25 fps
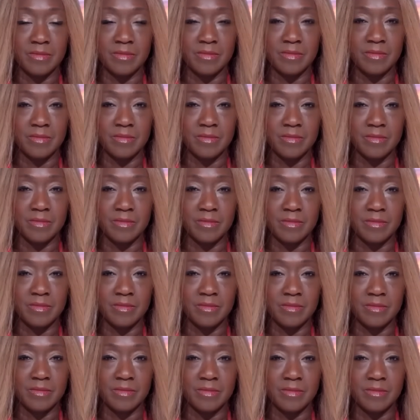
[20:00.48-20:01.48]

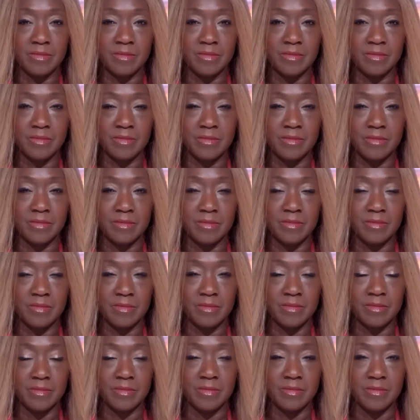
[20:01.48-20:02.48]

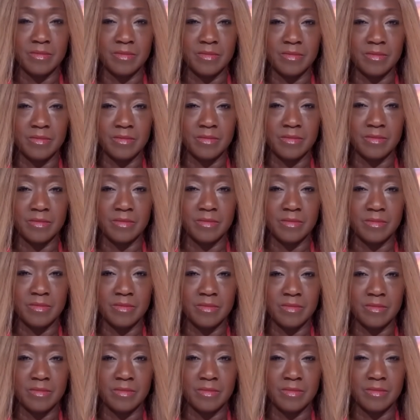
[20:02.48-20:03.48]

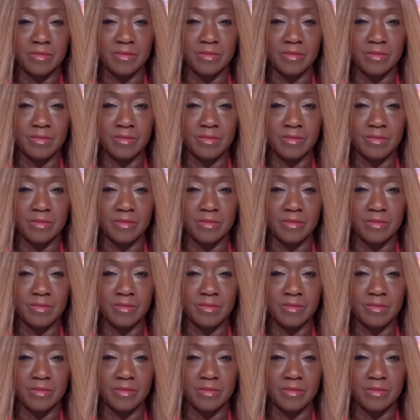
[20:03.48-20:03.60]
The person shown says nothing.